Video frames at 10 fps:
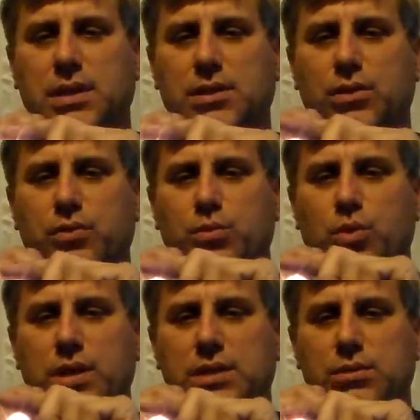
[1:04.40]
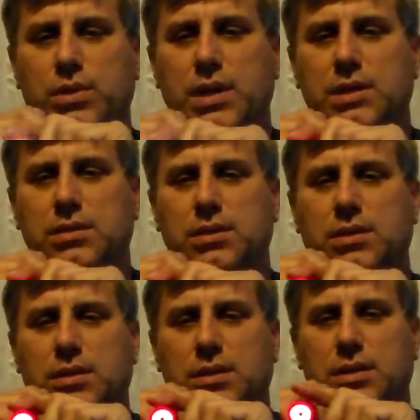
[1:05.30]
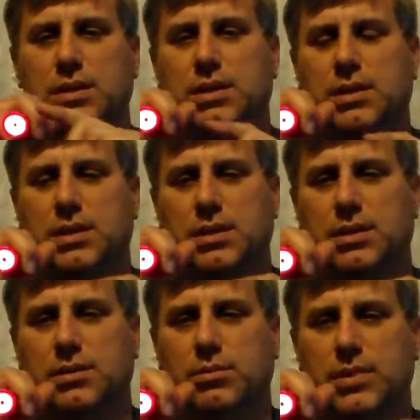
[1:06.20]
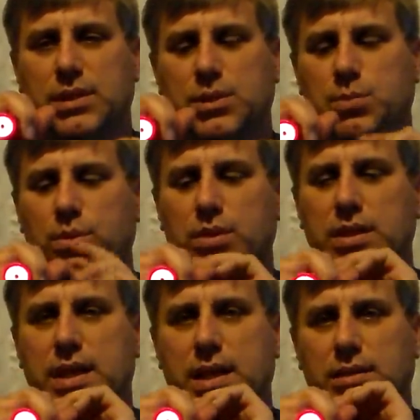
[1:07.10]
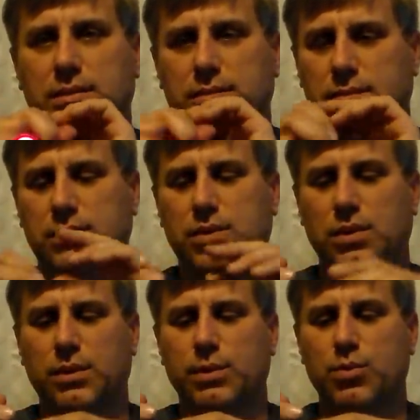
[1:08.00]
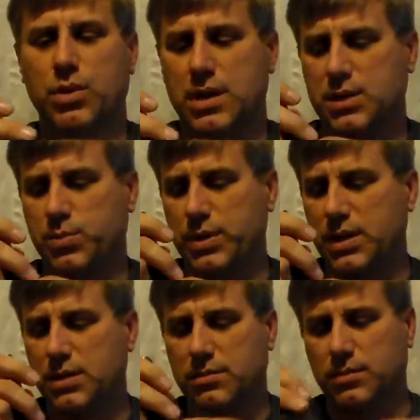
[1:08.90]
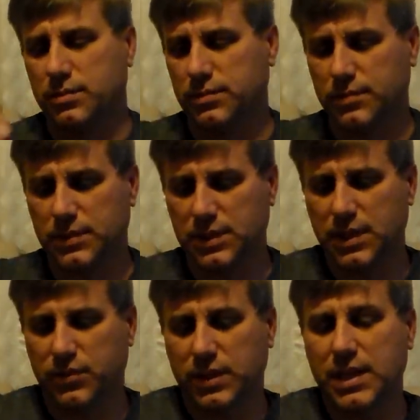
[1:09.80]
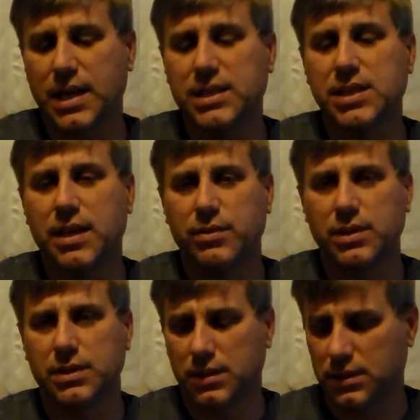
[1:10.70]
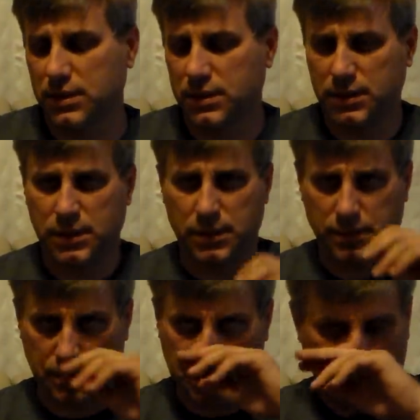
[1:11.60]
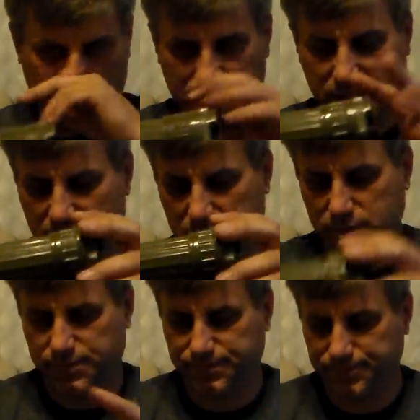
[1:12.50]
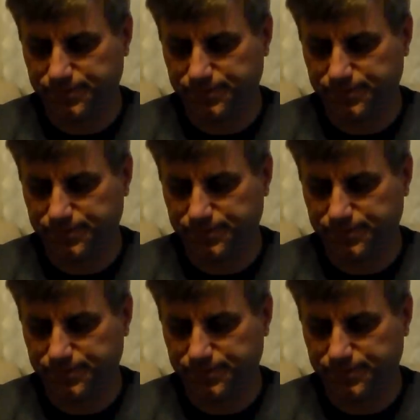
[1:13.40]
and go from white to red by just pulling that. So a little bit more high speed, definitely not as heavy as this.